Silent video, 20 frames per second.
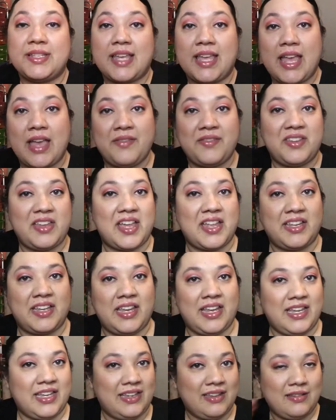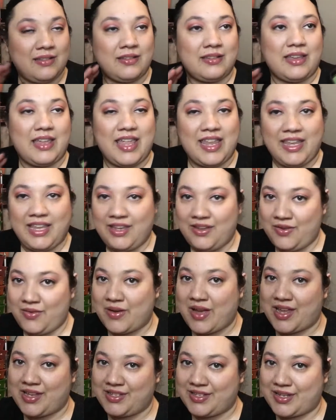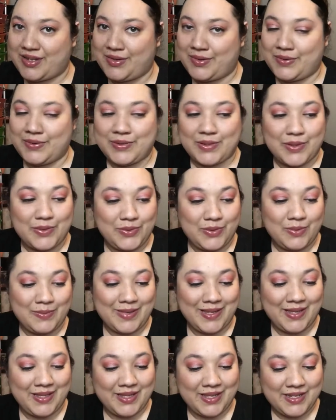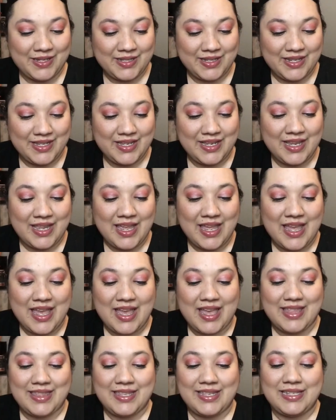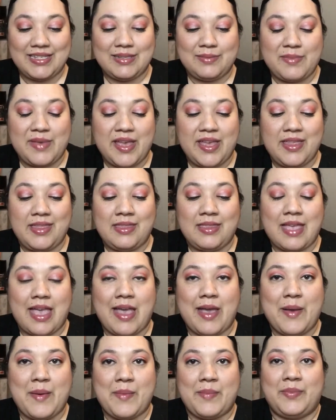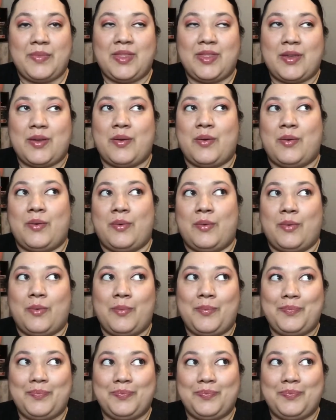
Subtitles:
I haven't added any new eyeshadows to my collection this month, though